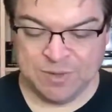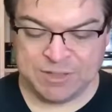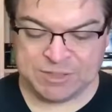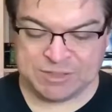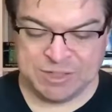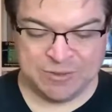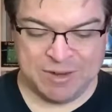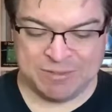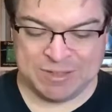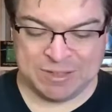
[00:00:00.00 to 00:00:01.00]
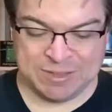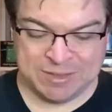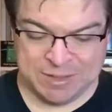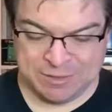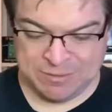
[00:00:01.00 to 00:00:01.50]
and just, everything you can
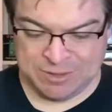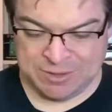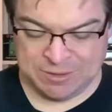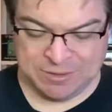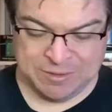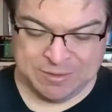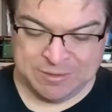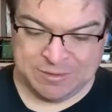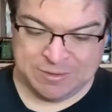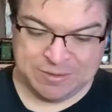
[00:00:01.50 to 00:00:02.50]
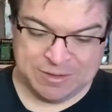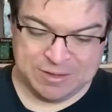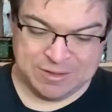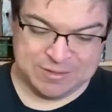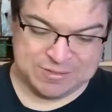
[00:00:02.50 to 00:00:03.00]
think of in here.
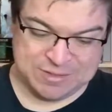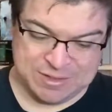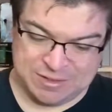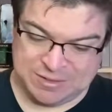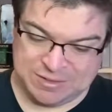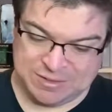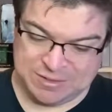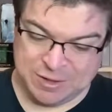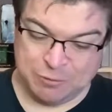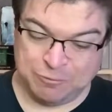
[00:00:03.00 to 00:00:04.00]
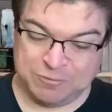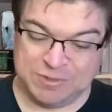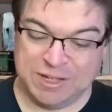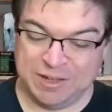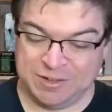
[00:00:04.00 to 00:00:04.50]
Let's see.
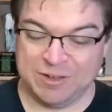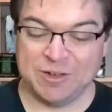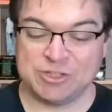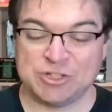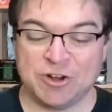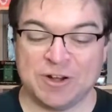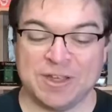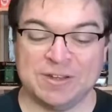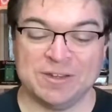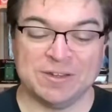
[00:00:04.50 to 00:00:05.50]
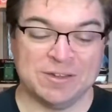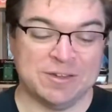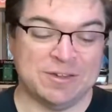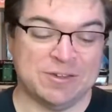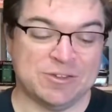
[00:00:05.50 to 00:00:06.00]
Uncharted,
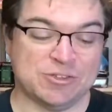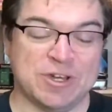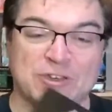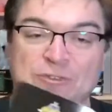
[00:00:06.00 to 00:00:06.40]
Drake's